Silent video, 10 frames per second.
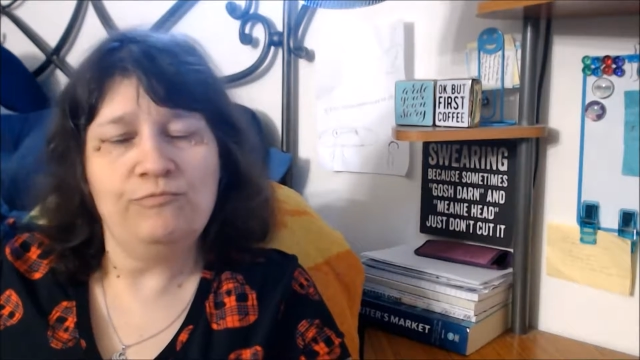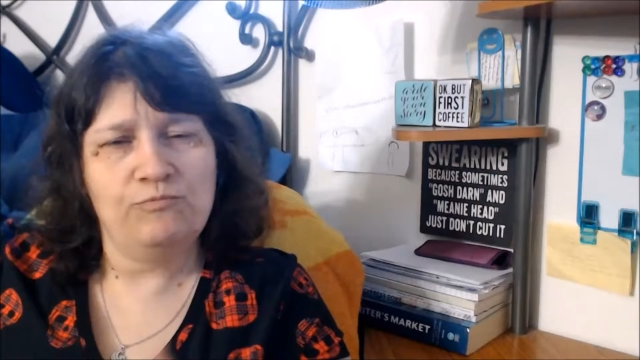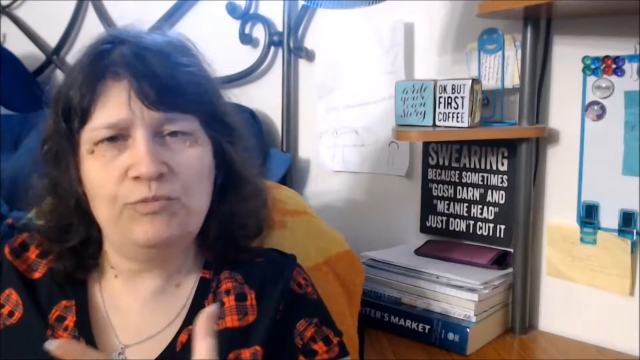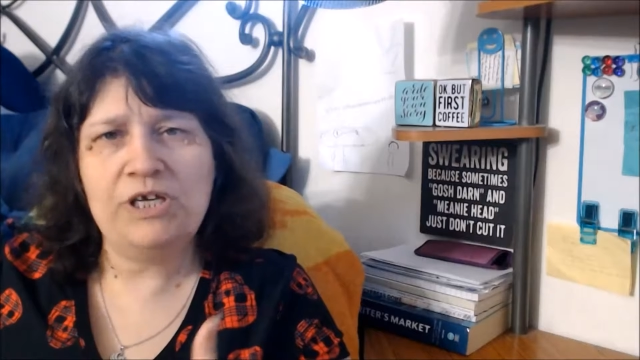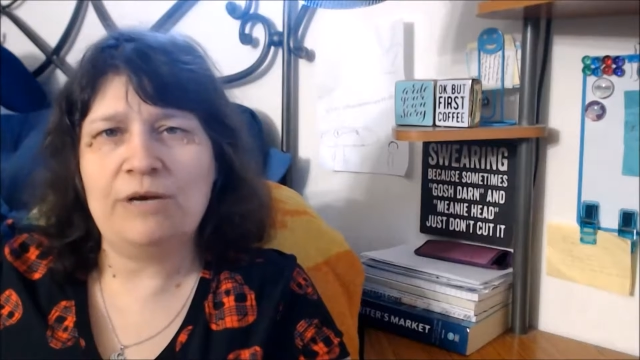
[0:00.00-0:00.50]

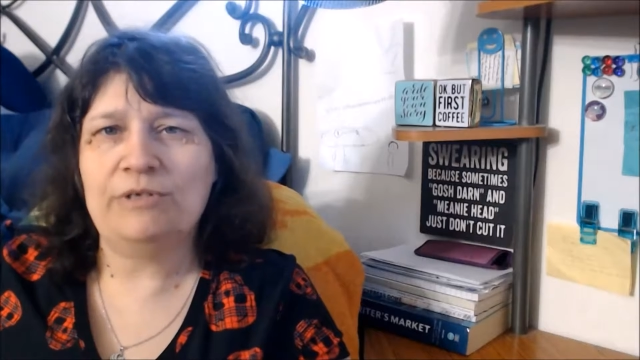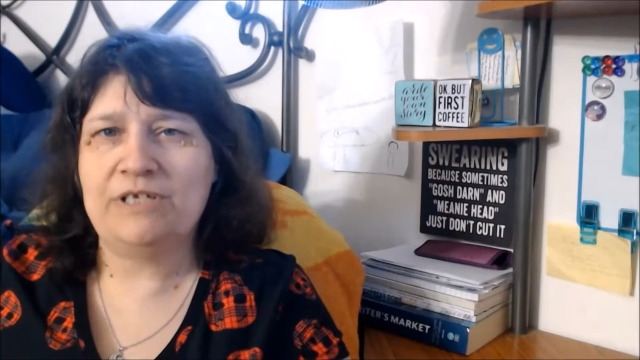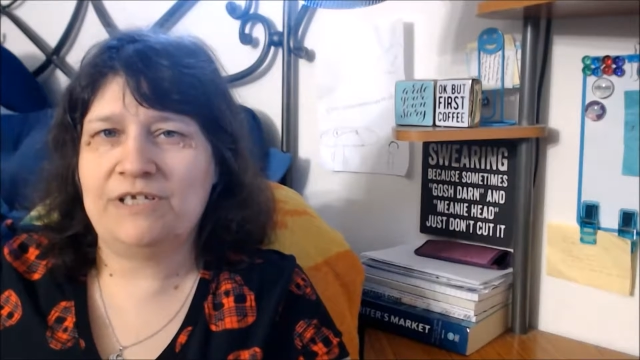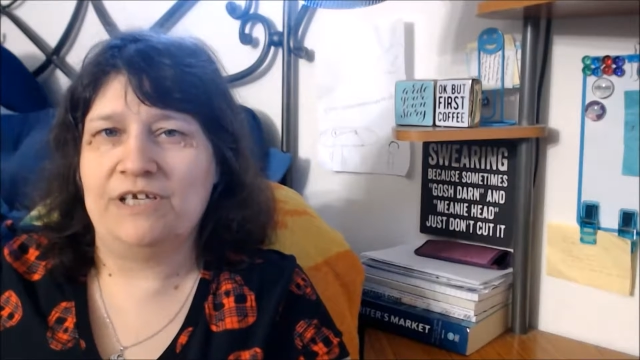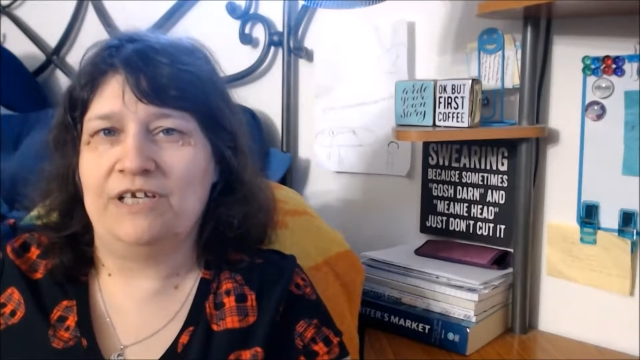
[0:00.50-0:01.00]
being able to
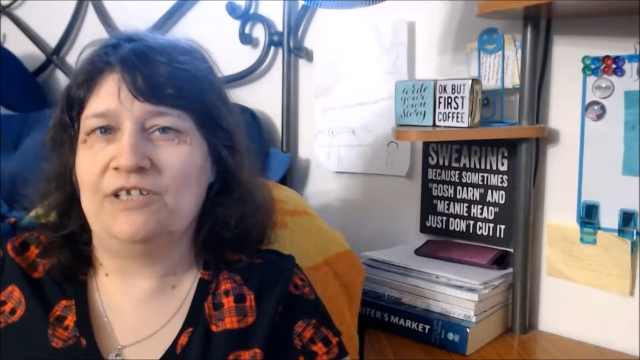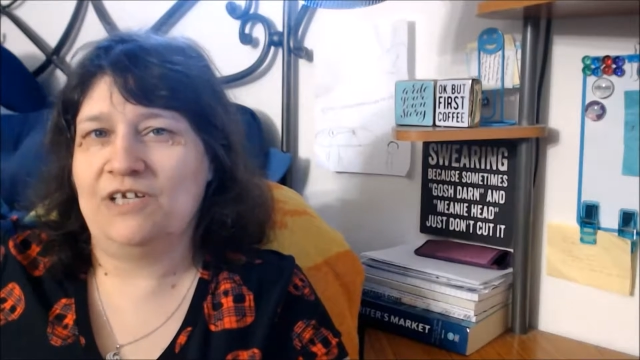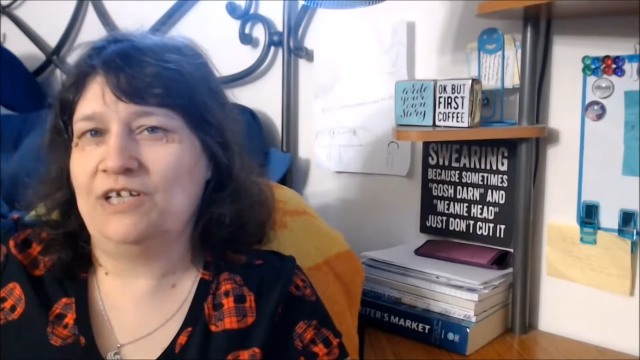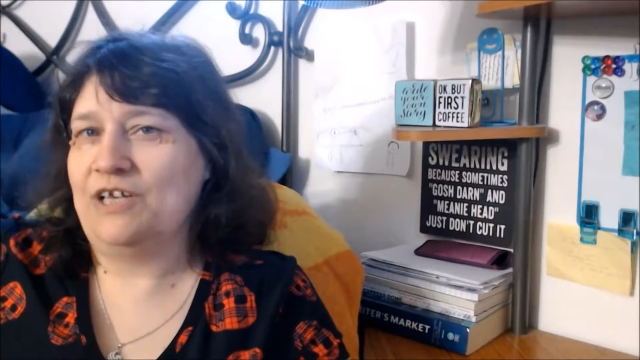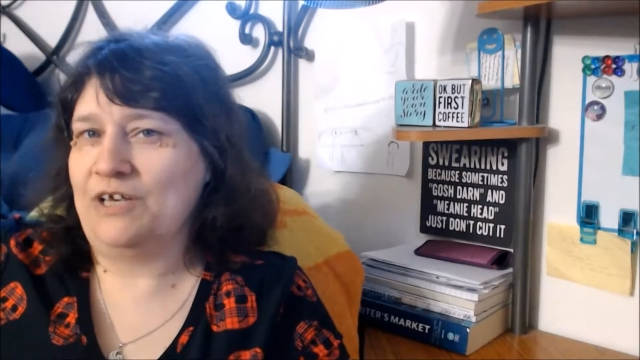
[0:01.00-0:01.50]
see
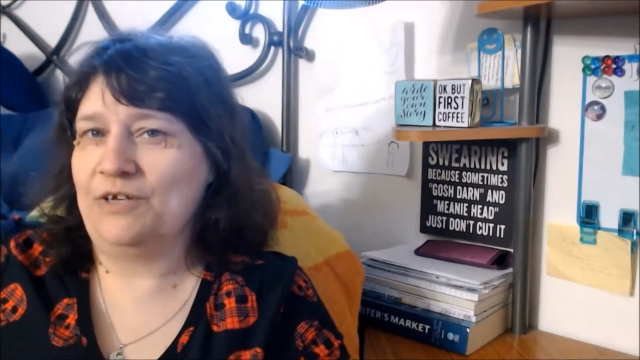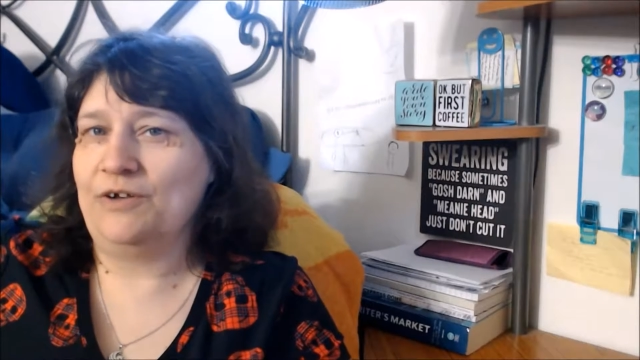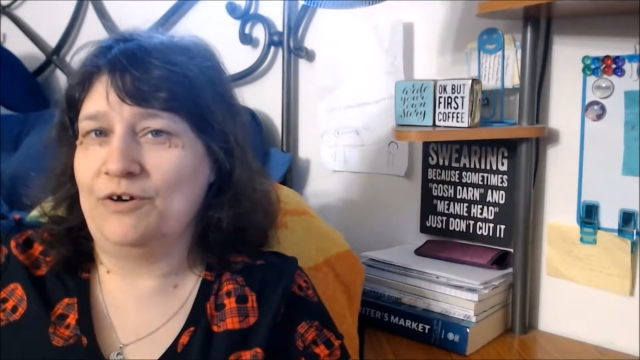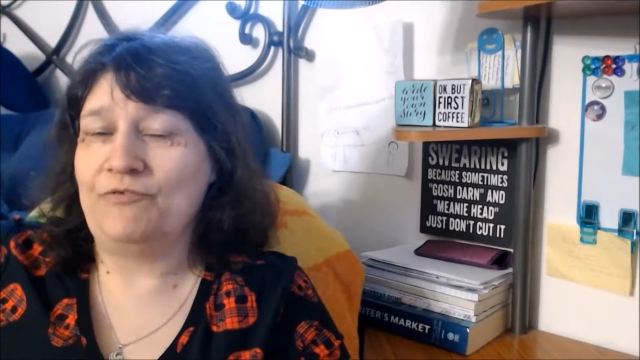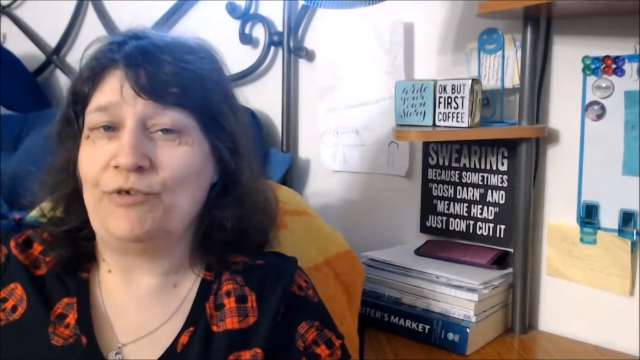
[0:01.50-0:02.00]
inside the head
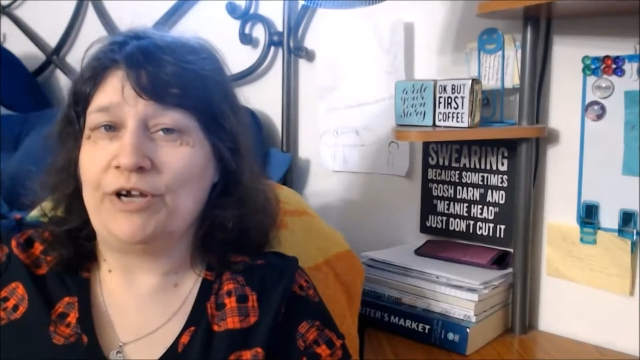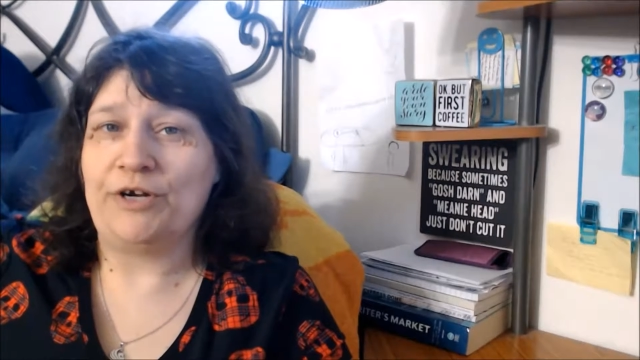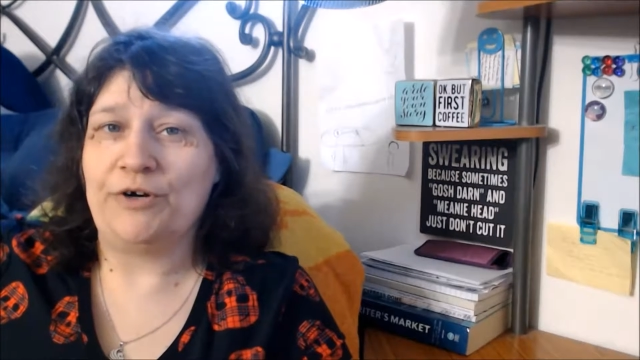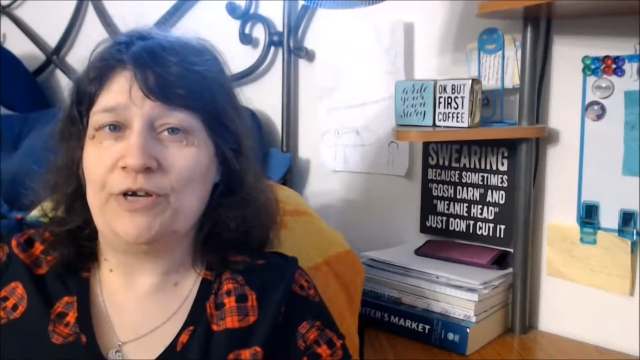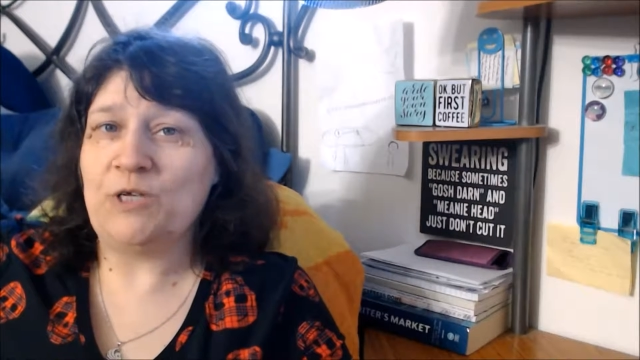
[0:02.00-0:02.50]
of a
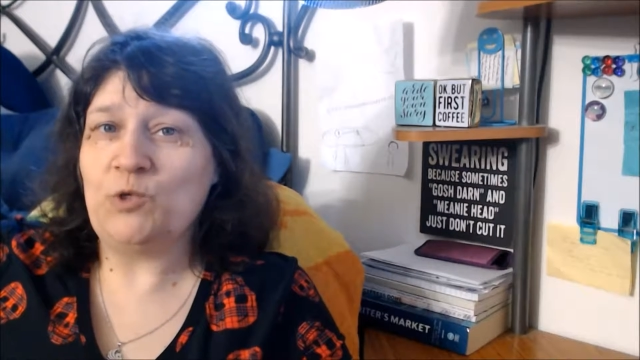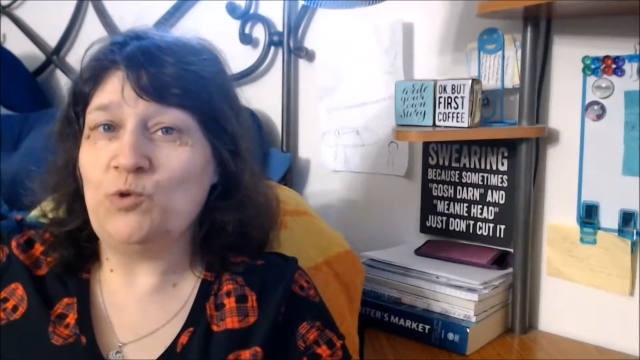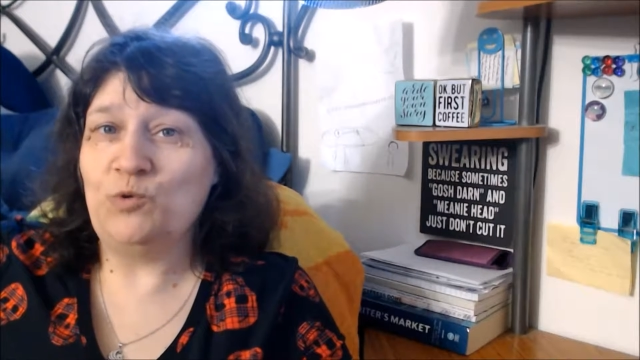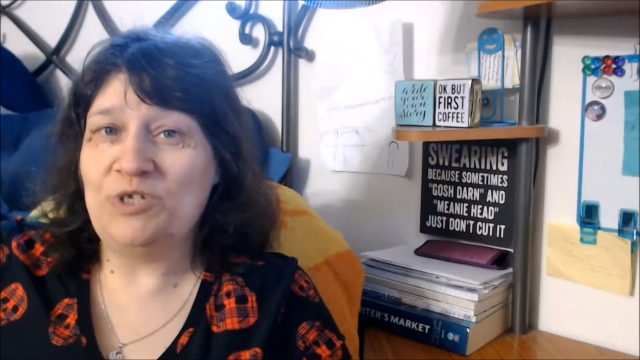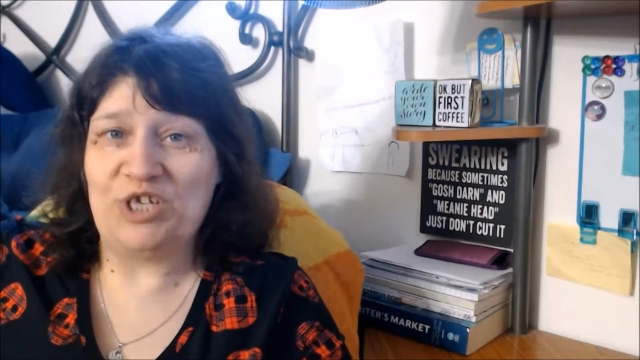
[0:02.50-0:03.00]
writer is to
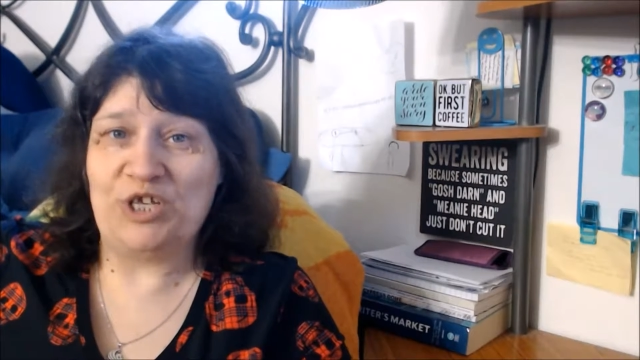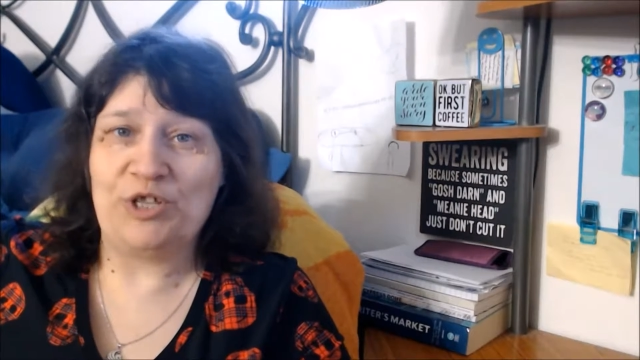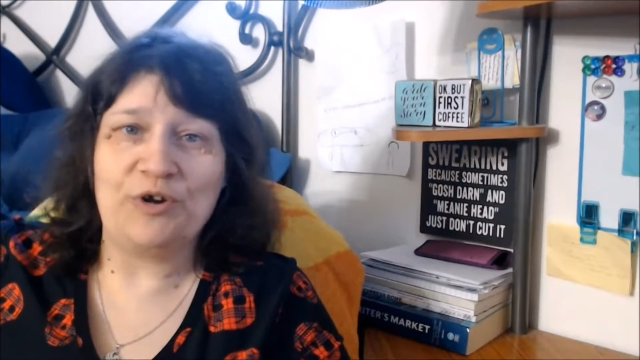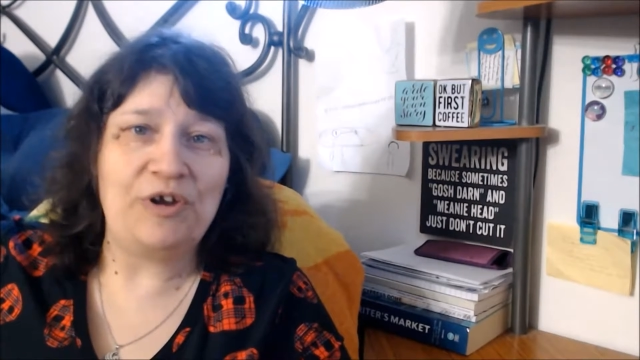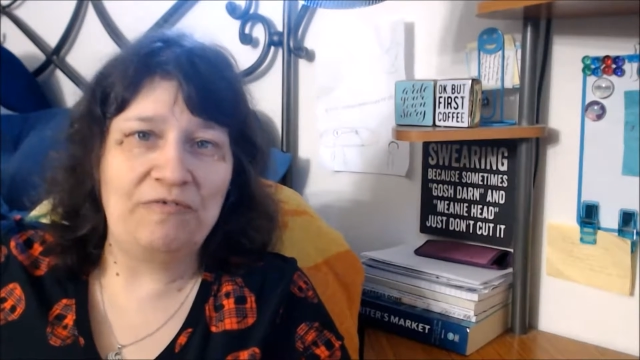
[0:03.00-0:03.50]
see
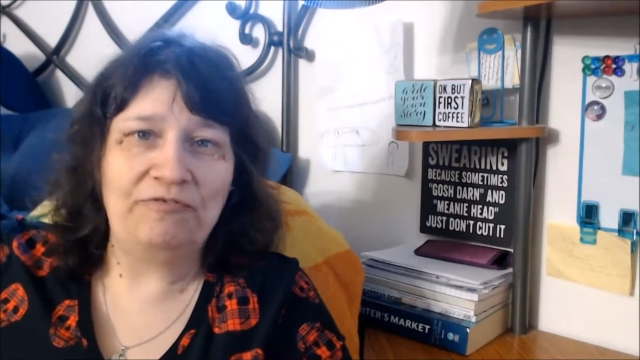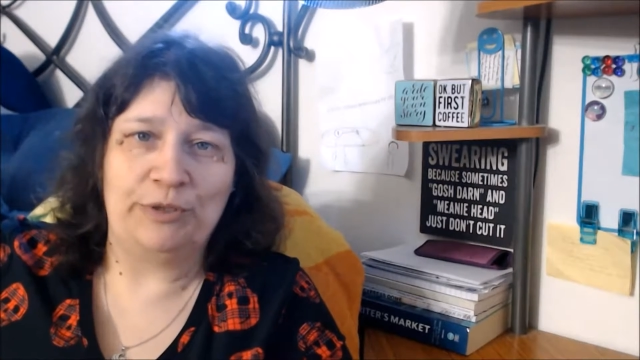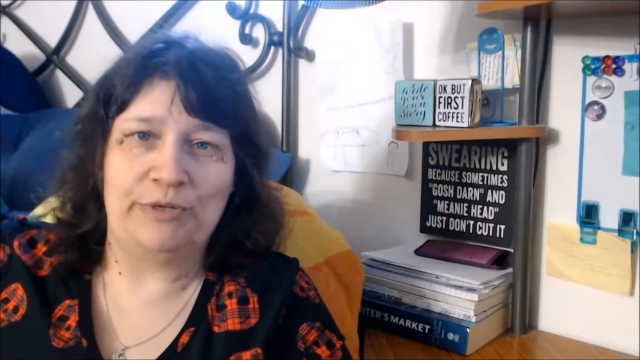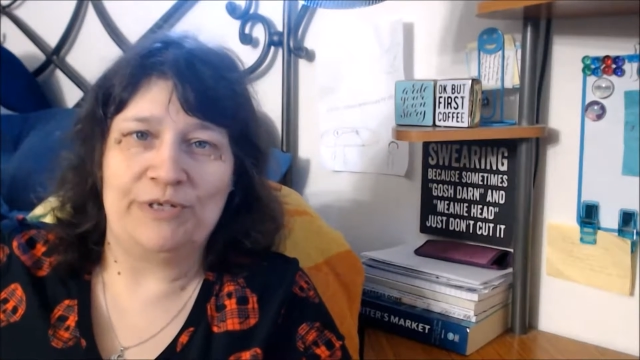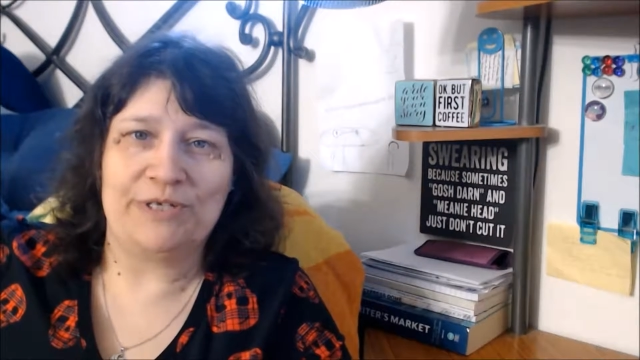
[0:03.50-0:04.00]
their
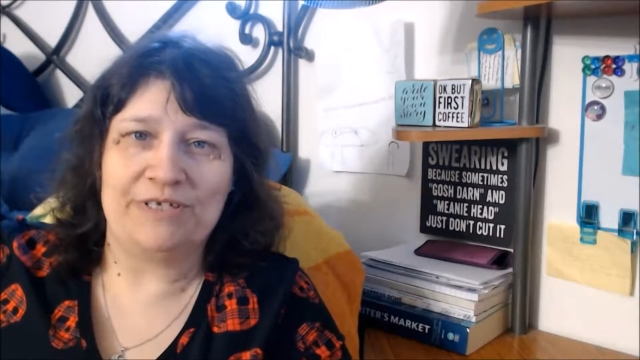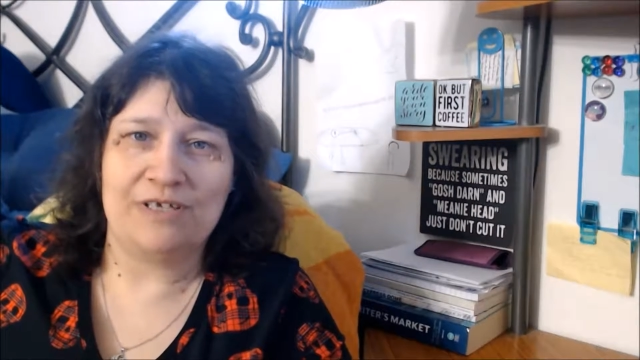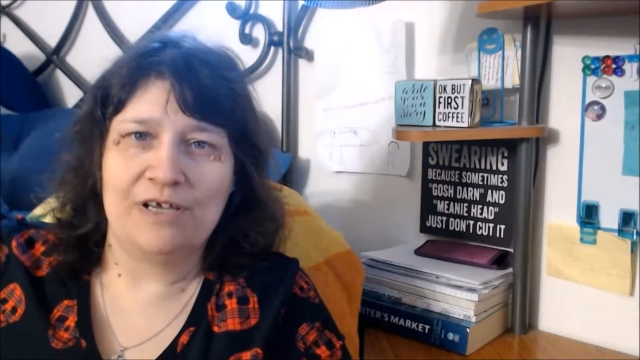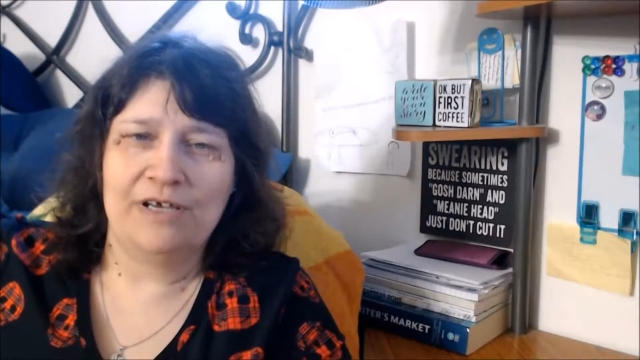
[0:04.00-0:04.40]
influences.